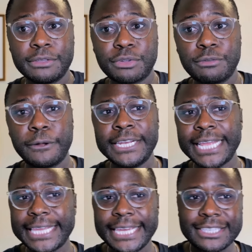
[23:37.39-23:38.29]
So in
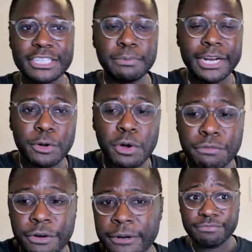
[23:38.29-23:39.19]
that case, it's spread out
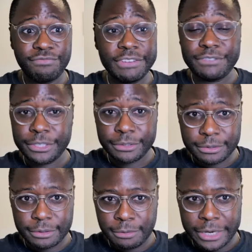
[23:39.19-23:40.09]
over 50
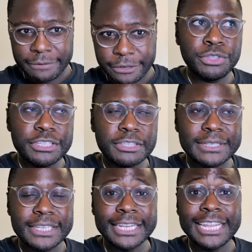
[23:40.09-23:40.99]
years or whatever. This
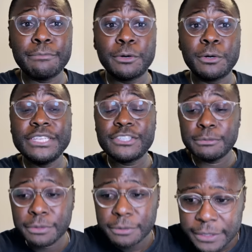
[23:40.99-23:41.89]
makes it a lot more
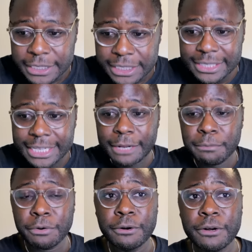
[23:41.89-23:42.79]
reasonable there's a lot
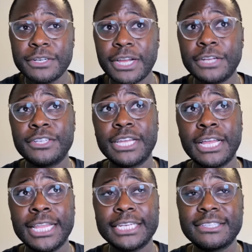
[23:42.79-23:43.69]
more there's a
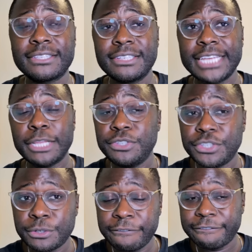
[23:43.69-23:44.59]
lot less
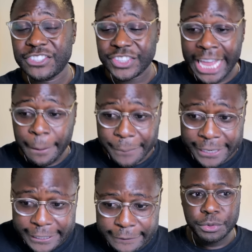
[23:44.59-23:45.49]
dilution or inflation
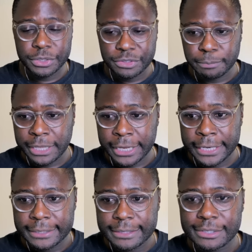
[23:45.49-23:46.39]
happening to the
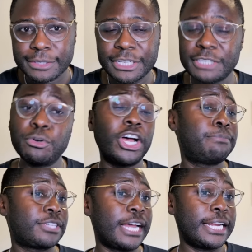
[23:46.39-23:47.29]
supply so there's more
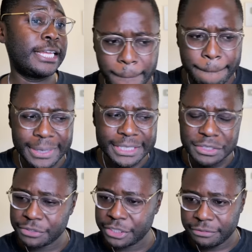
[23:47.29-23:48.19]
upside but this
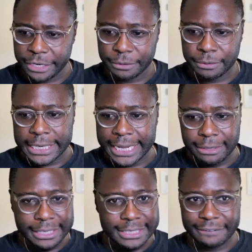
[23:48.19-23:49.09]
is very vital. Now,
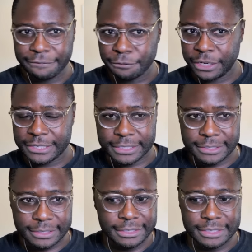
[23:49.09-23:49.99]
let's say, for
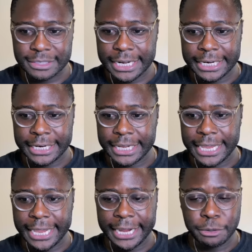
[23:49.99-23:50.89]
instance, this is not an
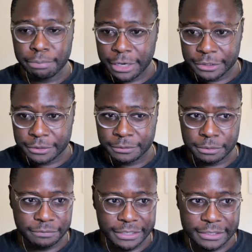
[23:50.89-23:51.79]
annual project in
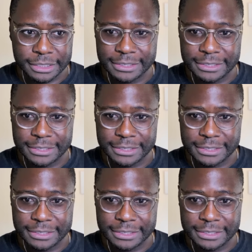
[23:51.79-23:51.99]
terms of vesting.